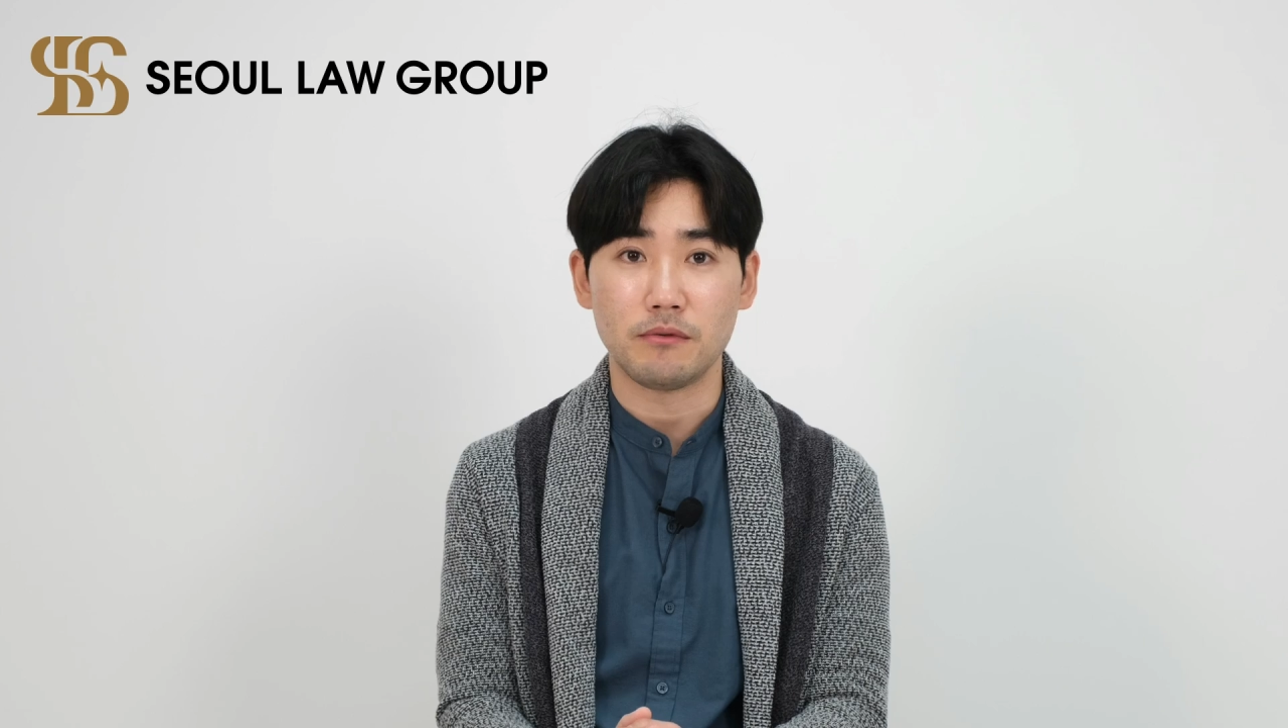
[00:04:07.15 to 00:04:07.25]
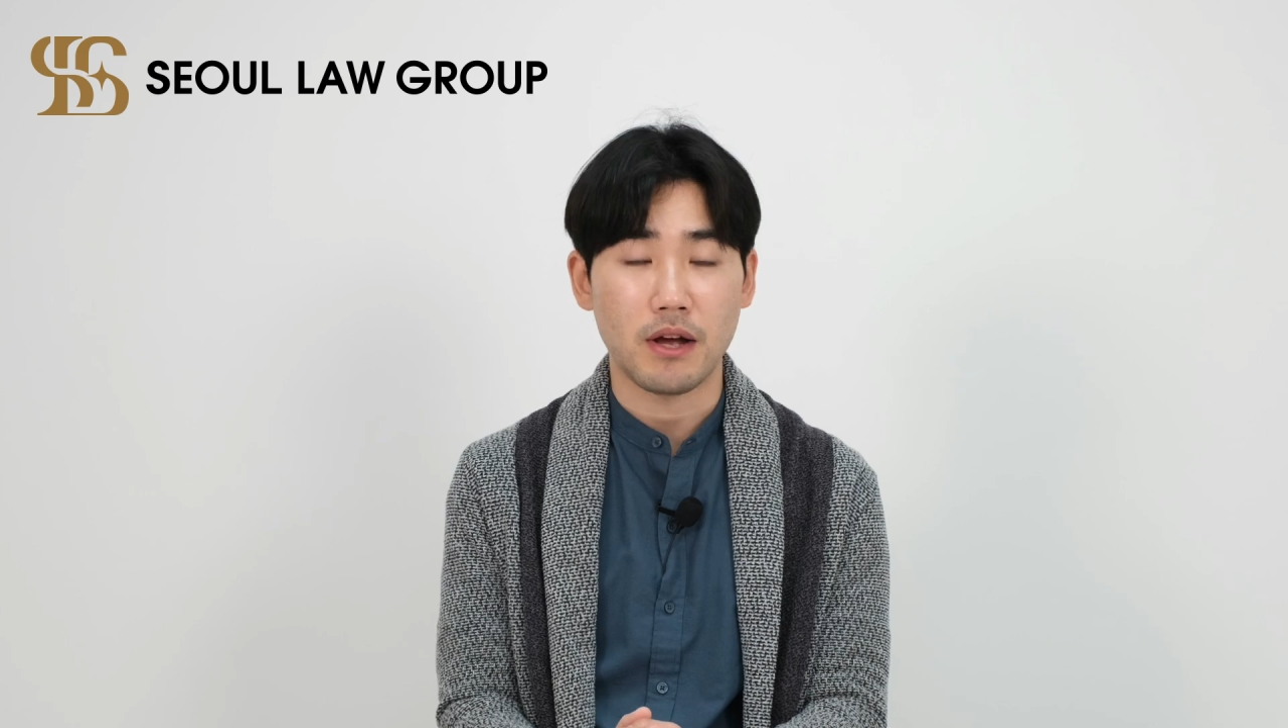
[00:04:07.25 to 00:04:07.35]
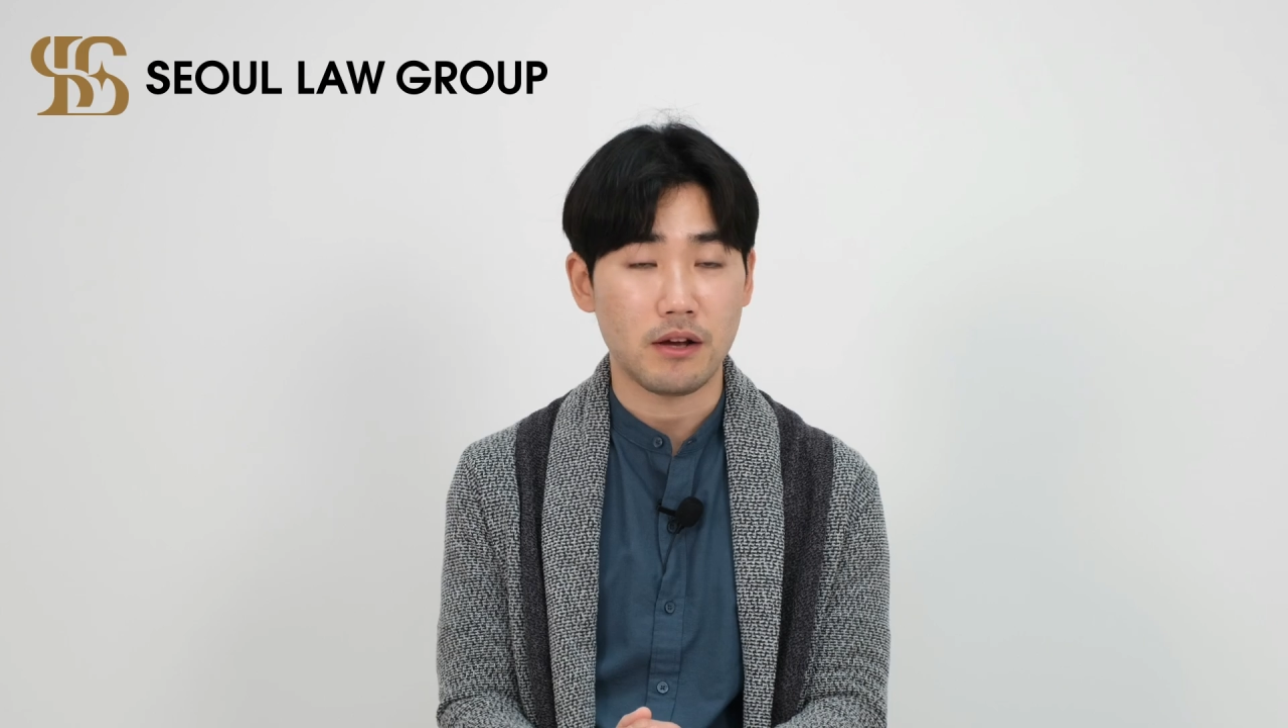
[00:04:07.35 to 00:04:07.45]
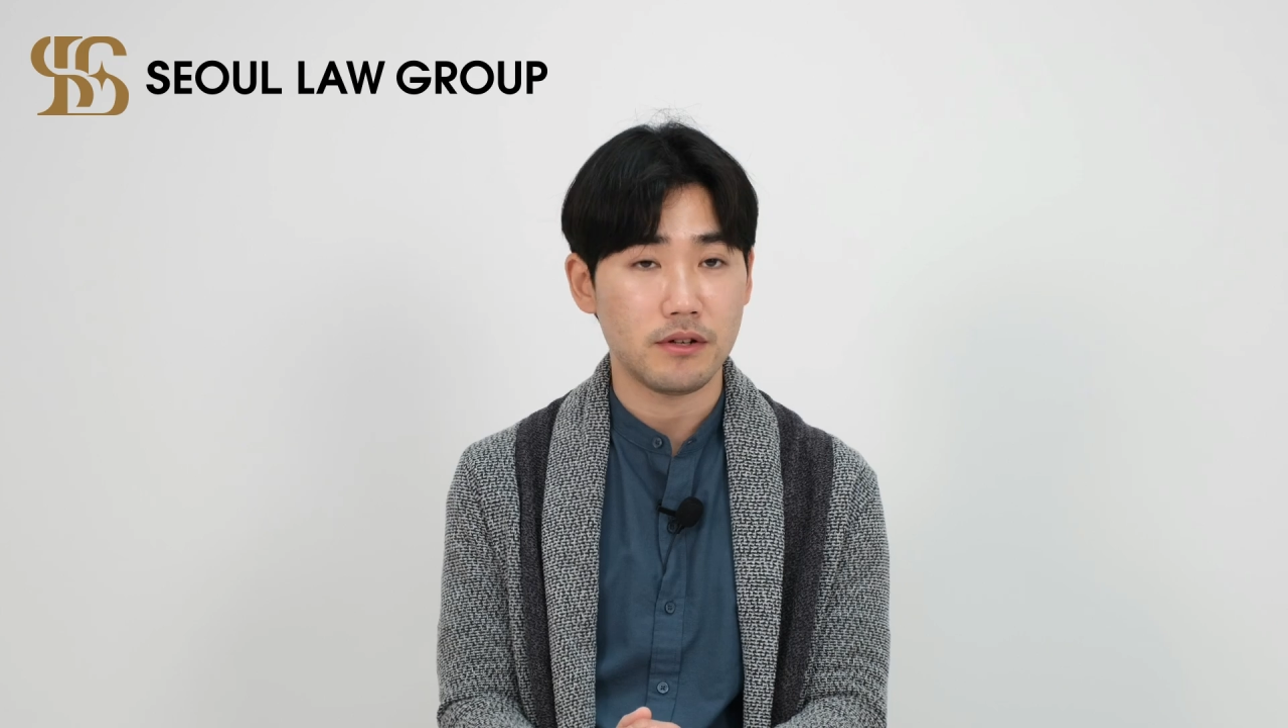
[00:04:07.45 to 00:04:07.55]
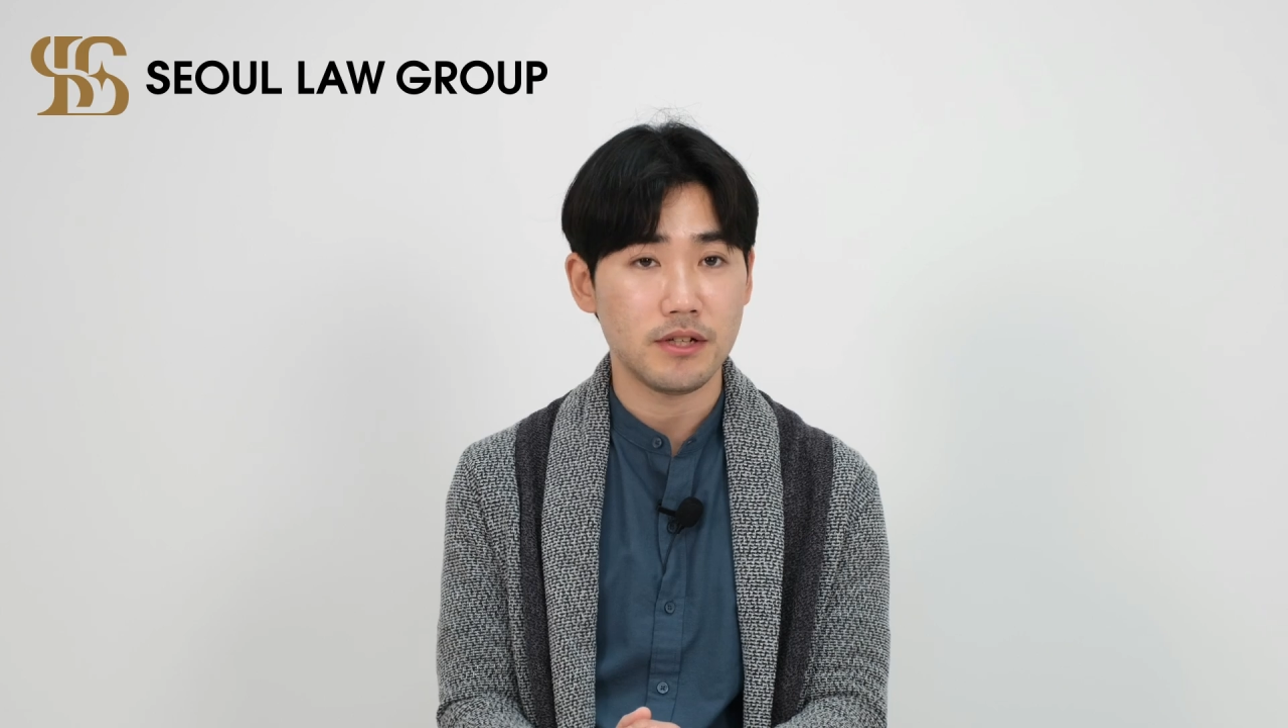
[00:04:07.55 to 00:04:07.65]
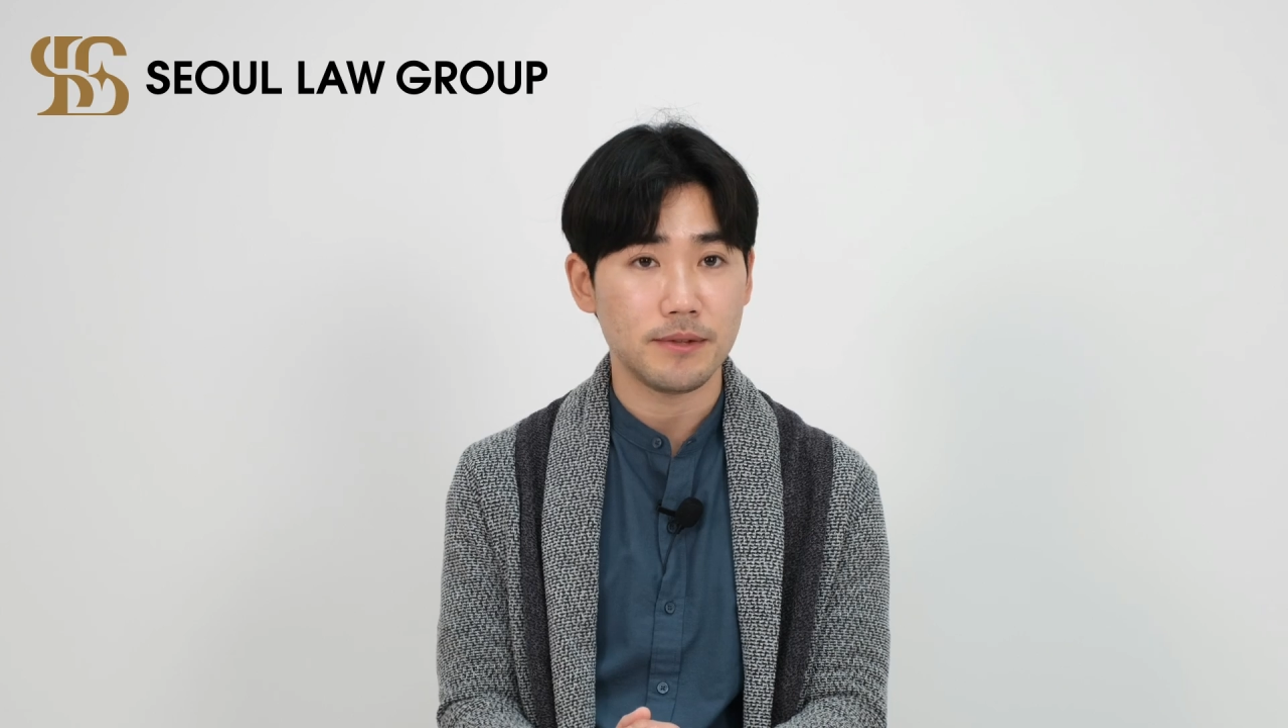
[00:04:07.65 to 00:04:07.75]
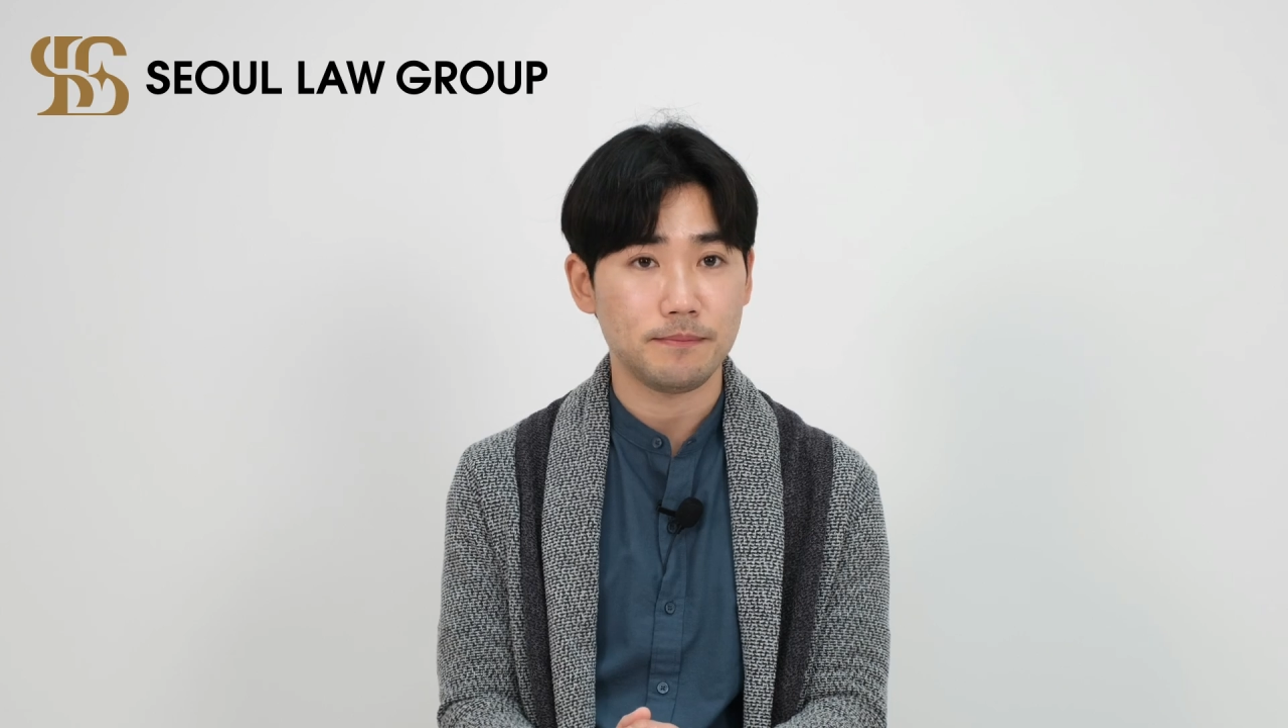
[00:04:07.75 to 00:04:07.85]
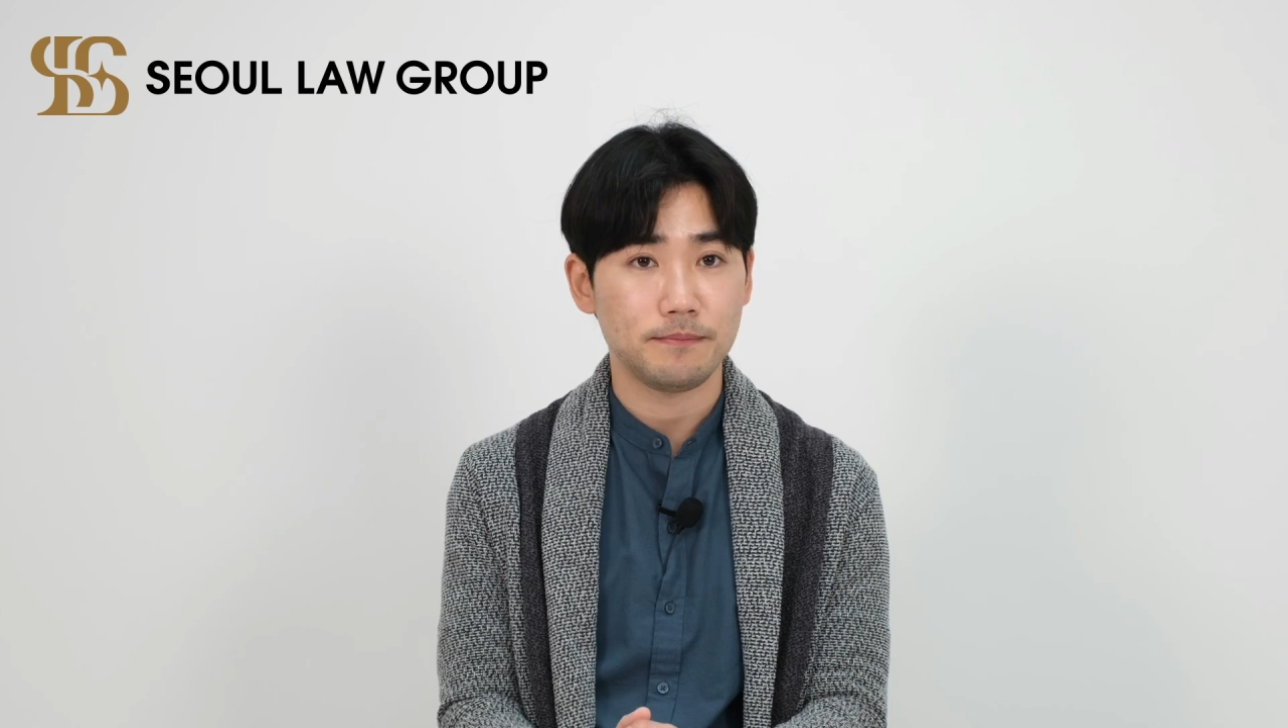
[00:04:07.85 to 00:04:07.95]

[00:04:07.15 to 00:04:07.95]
record.